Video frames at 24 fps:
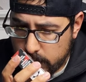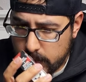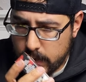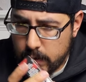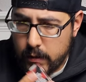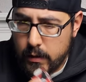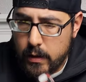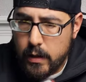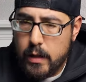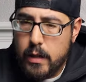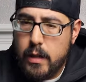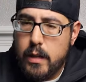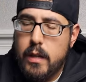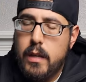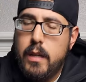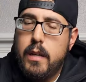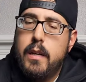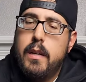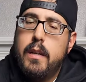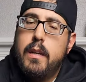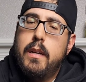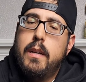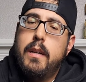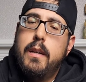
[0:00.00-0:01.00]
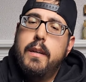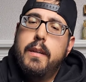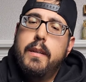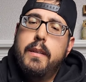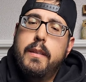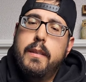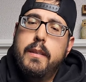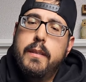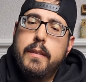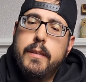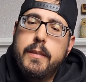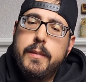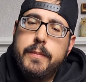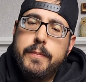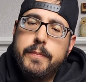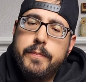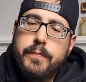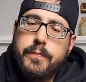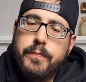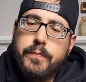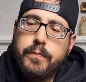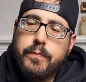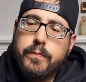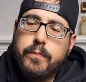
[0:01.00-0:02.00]

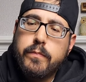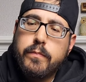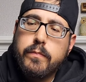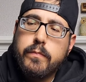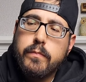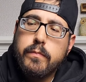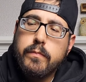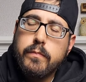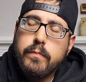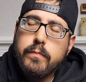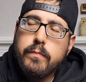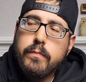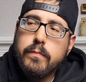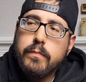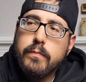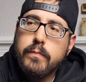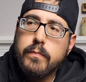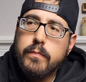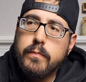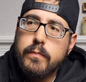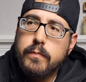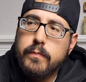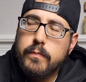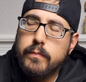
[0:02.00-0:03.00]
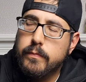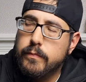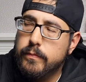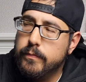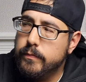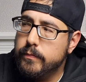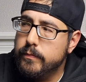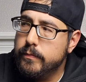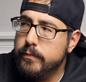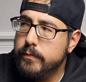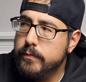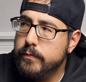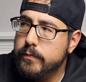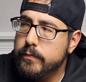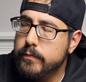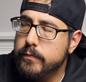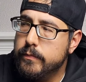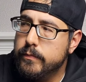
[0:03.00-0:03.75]
Nothing is said.